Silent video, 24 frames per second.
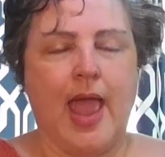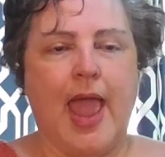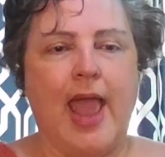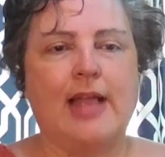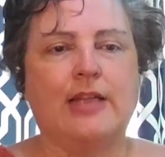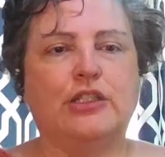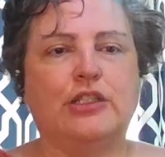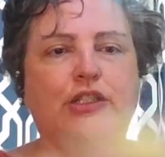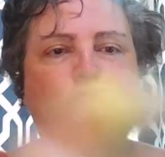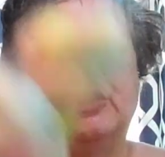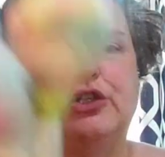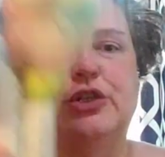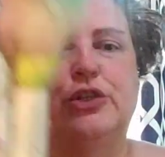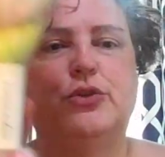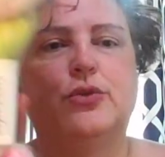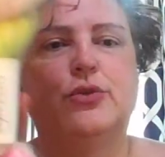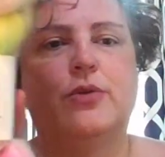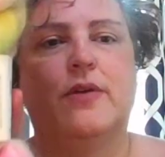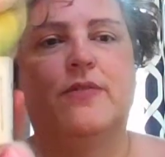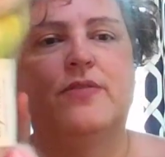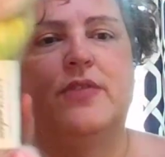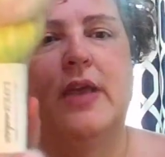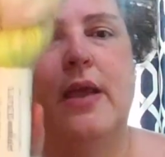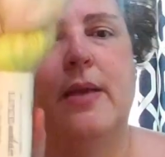and
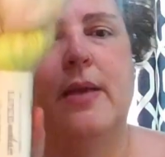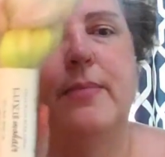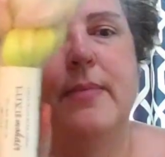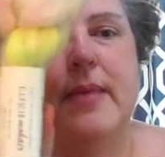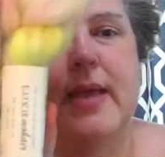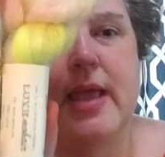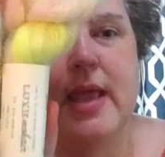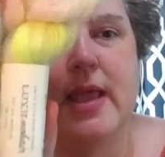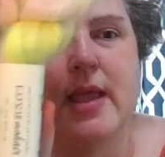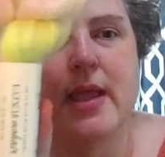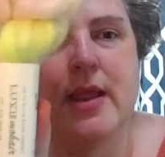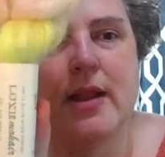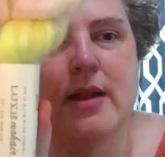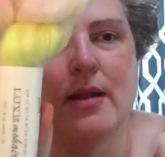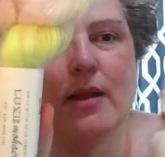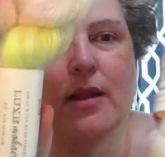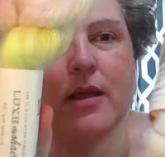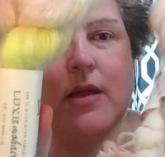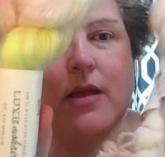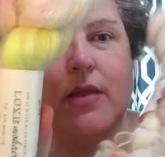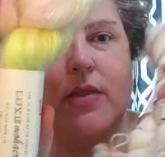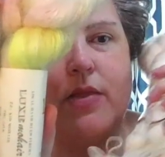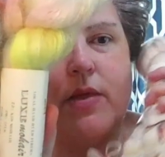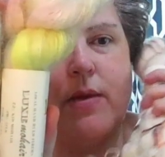two of them
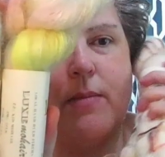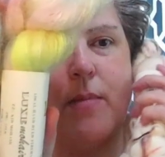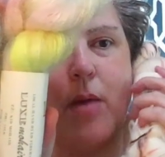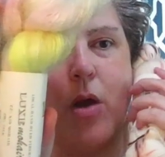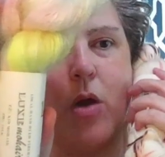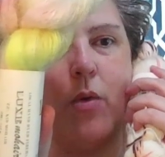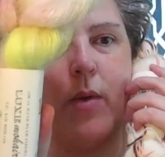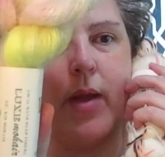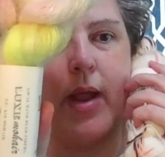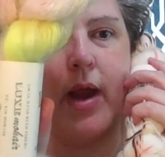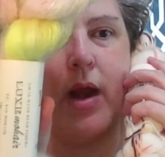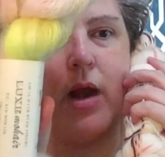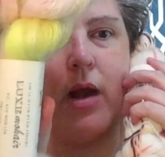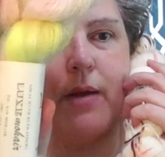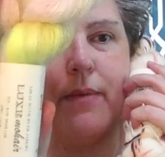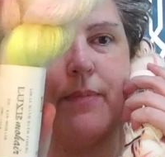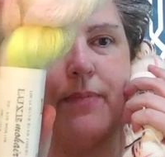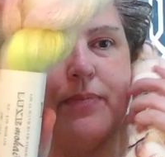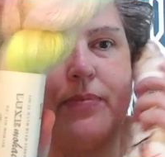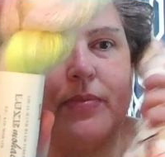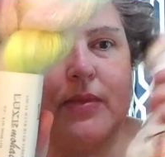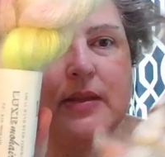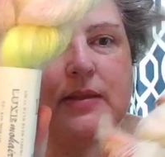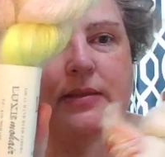in the mohair,
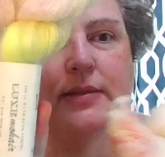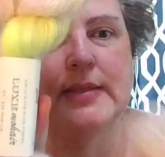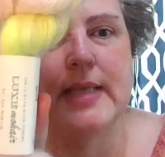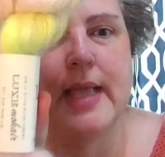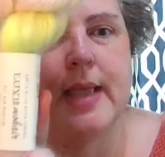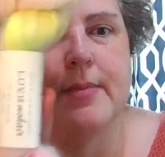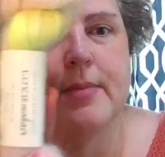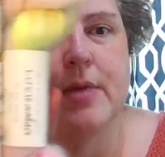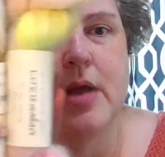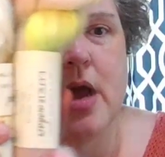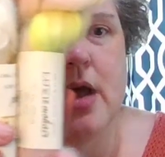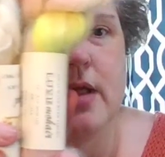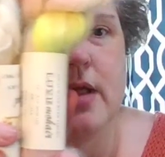the same